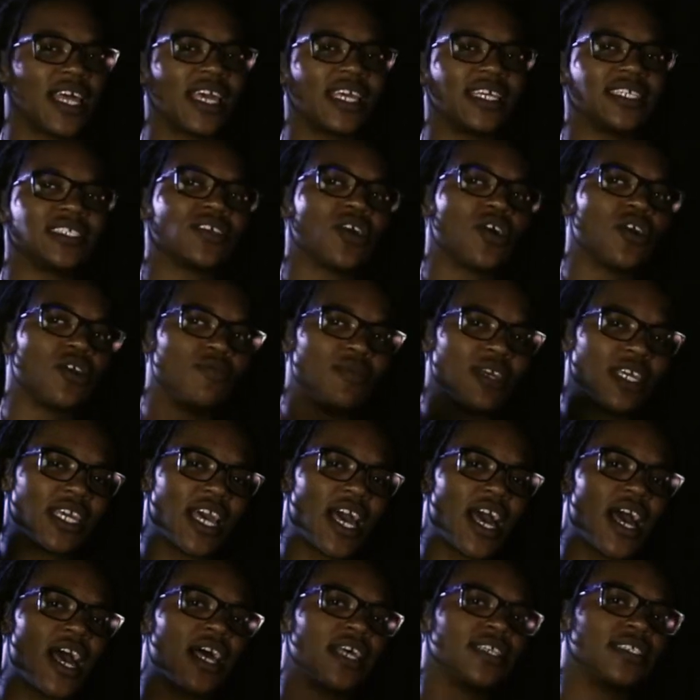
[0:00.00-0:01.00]
Like it's going to be
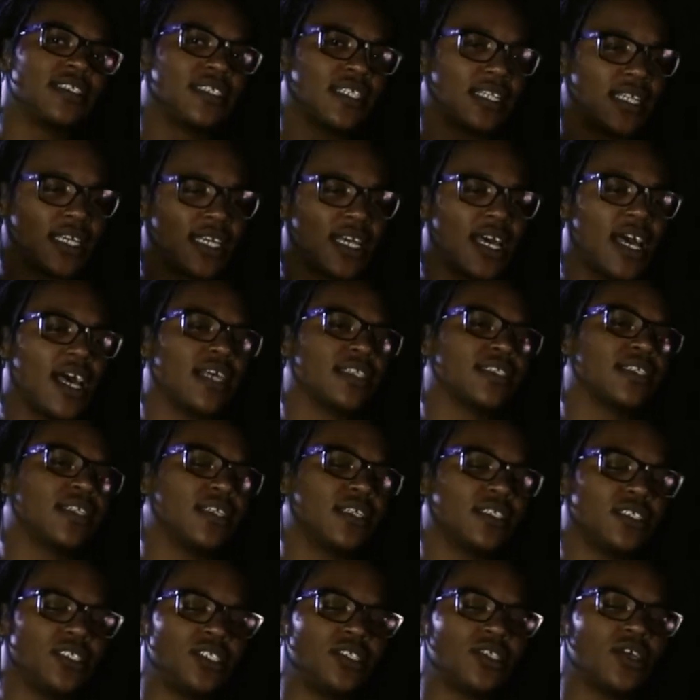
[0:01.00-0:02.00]
constantly
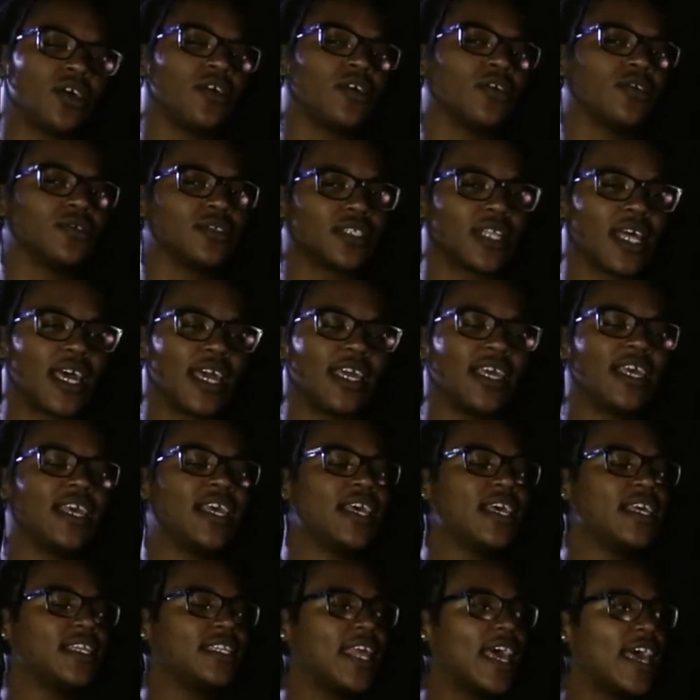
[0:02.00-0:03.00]
shows. Like
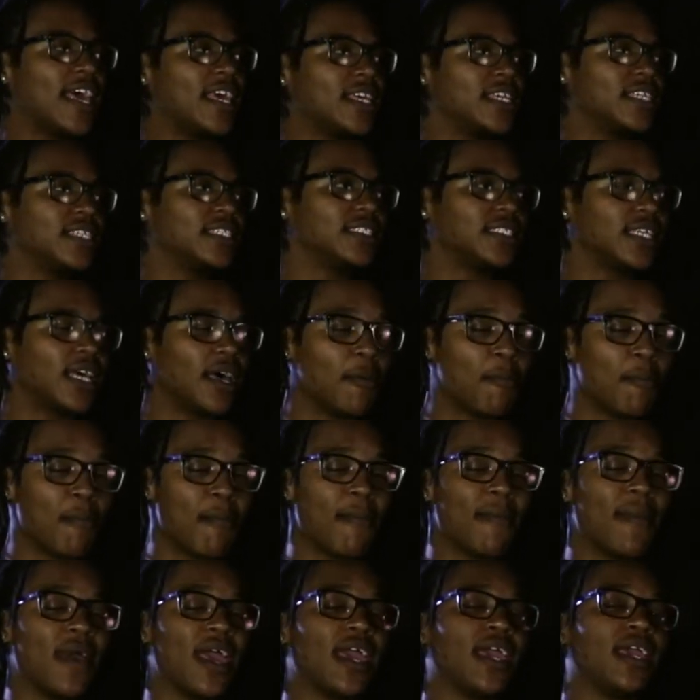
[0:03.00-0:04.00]
that is
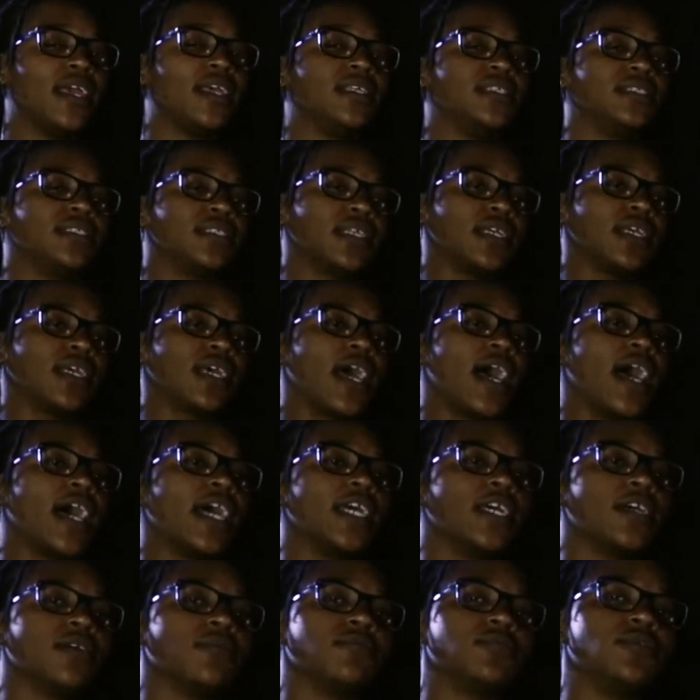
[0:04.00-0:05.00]
amazing.
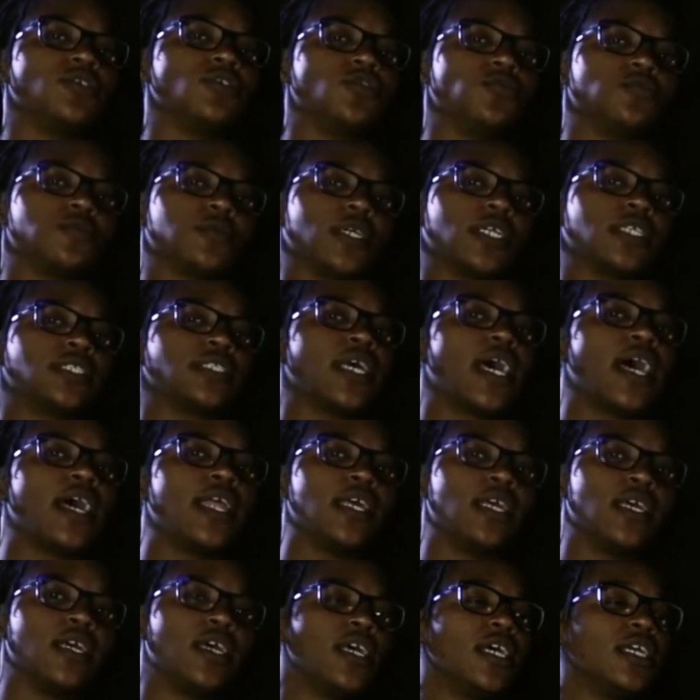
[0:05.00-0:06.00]
I am super
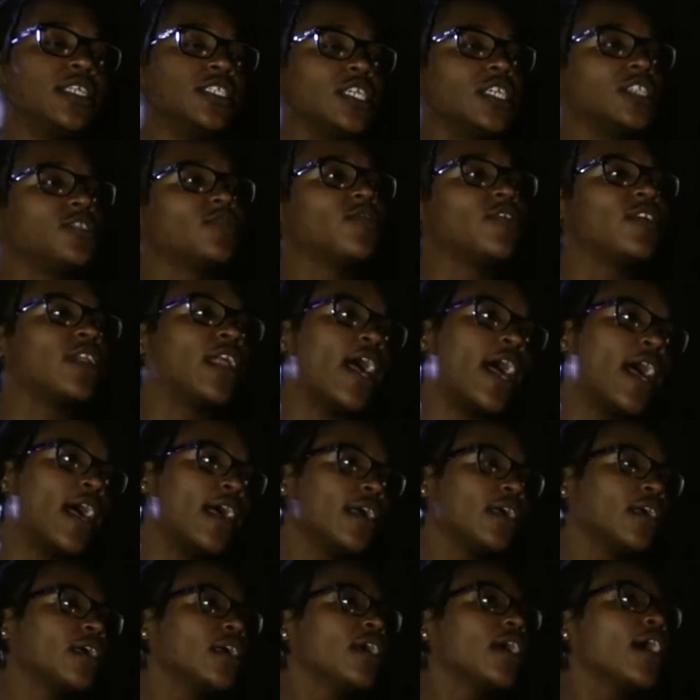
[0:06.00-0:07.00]
excited just for
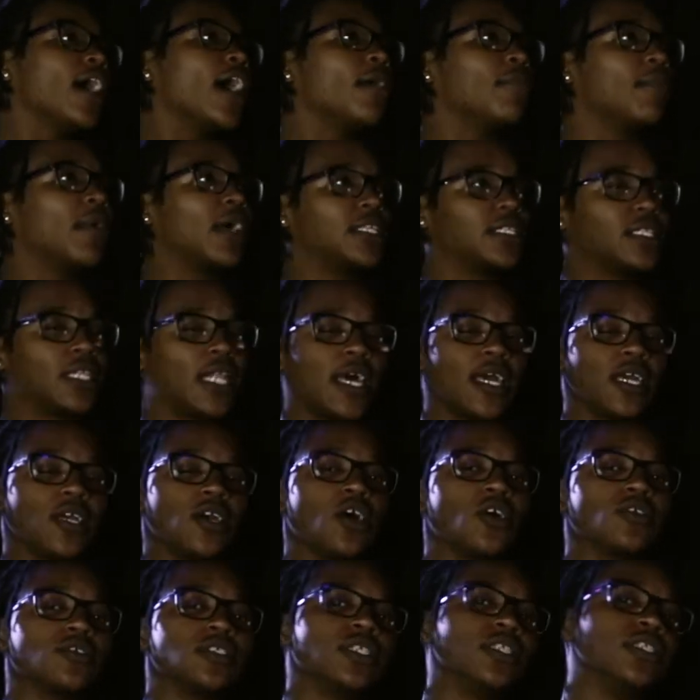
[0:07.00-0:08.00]
that. I'm about to like
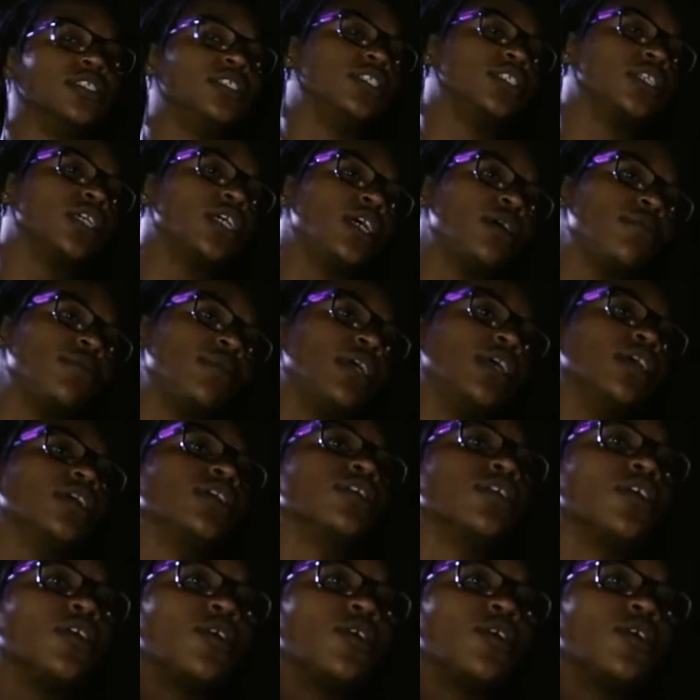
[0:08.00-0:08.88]
go to the gym and,